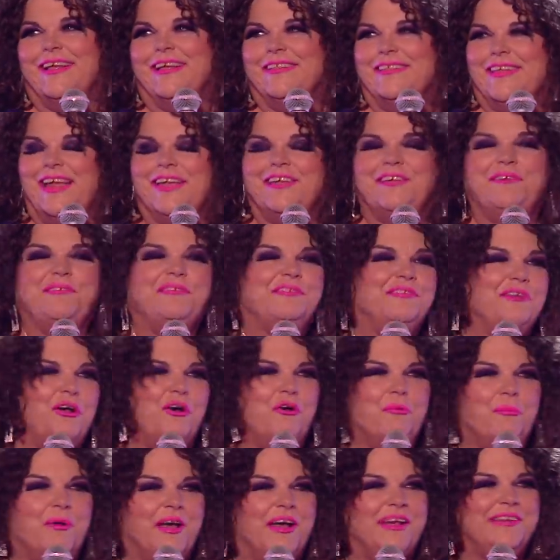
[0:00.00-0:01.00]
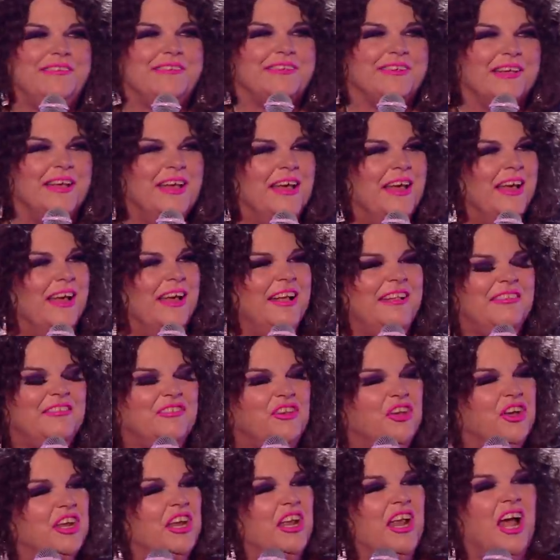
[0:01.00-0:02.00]
Thank you so much. It's
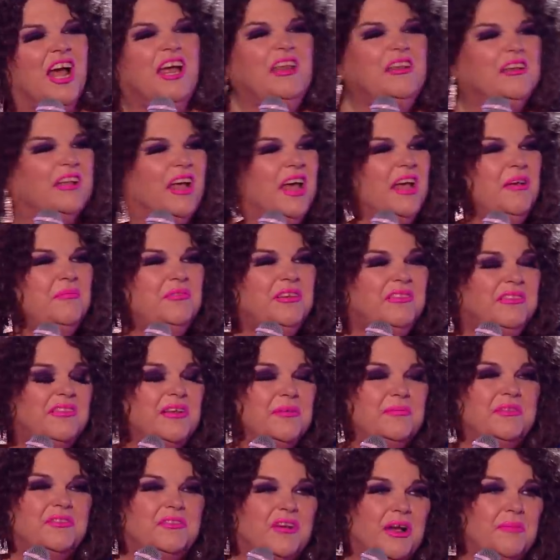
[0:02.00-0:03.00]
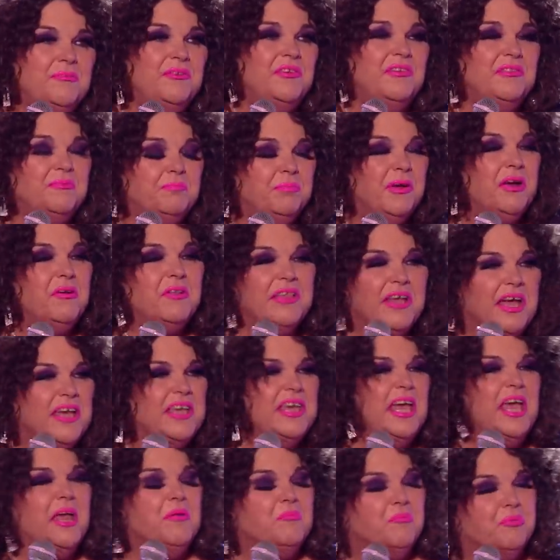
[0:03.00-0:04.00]
good. I'm just barely, I
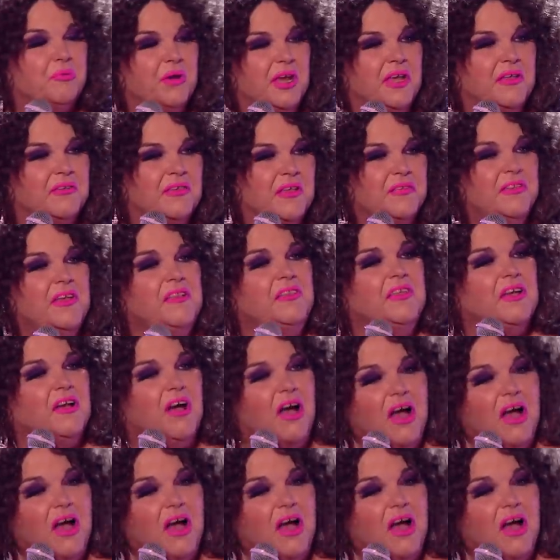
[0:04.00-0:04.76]
can't breathe. I think the